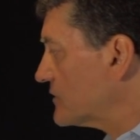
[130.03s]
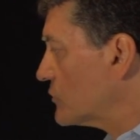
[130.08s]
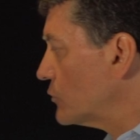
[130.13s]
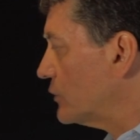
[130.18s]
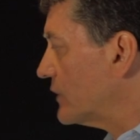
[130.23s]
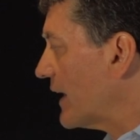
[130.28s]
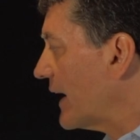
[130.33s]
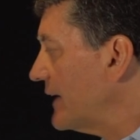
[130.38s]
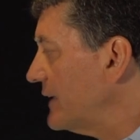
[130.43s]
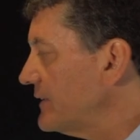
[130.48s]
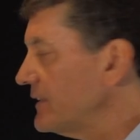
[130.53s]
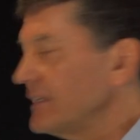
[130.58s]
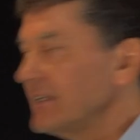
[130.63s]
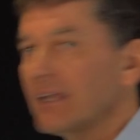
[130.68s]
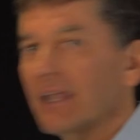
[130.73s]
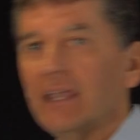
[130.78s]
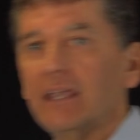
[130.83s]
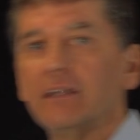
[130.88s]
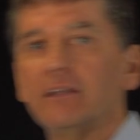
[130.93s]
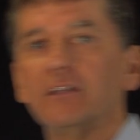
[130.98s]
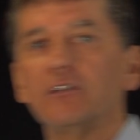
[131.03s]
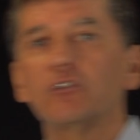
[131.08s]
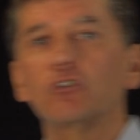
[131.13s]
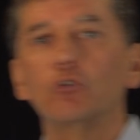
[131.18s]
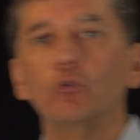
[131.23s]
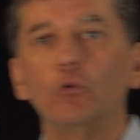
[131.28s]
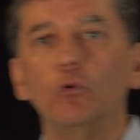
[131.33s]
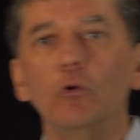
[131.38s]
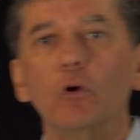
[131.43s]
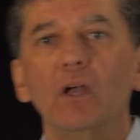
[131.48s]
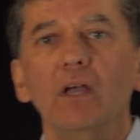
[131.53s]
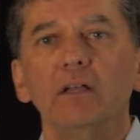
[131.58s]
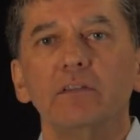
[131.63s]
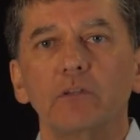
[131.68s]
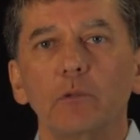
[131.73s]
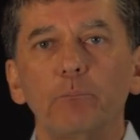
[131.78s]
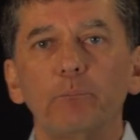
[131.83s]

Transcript: to 1982, the